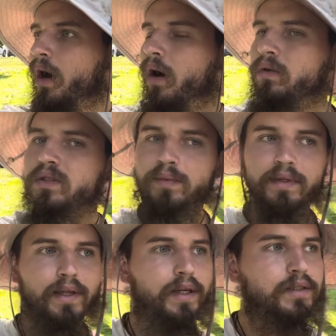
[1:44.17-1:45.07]

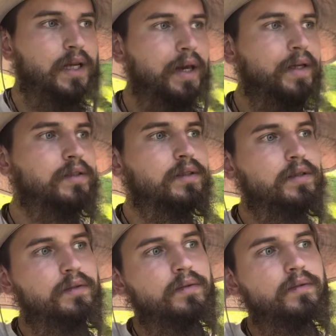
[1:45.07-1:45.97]
Ultimately, it takes
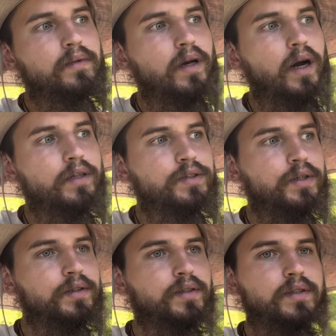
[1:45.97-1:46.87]
a
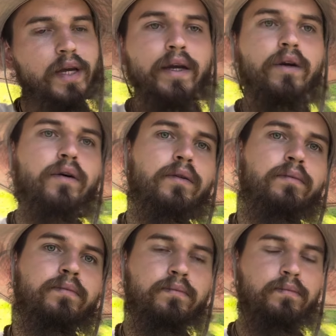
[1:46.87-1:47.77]
certain cycle,
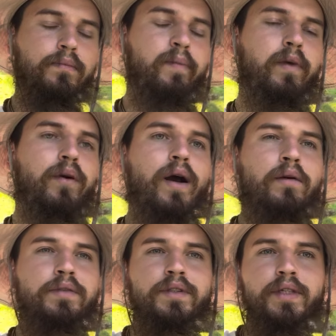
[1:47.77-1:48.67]
maybe
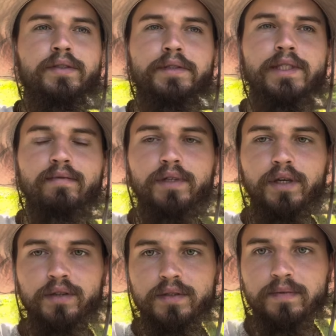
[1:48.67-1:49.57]
around six or seven
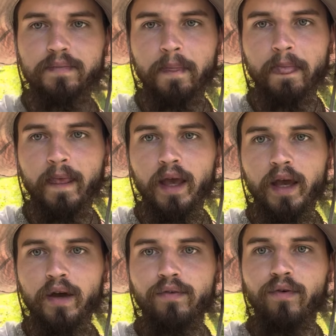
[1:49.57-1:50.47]
years,
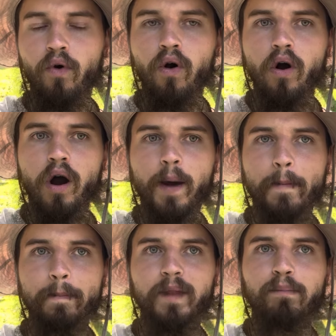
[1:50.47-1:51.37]
for
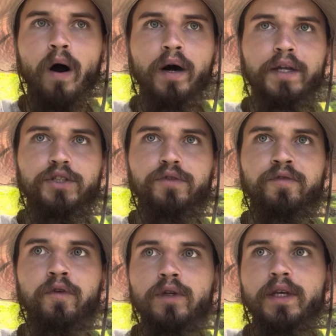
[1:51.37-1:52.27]
the body to
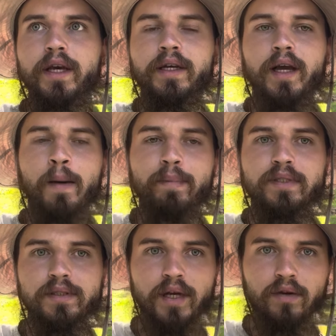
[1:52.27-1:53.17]
fully
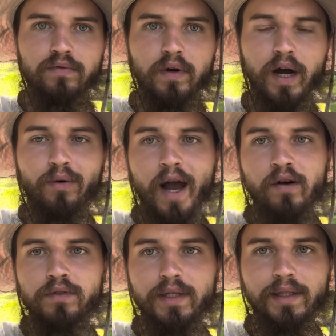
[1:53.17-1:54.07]
encompass itself
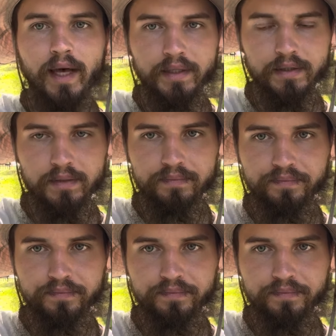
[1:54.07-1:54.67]
around light.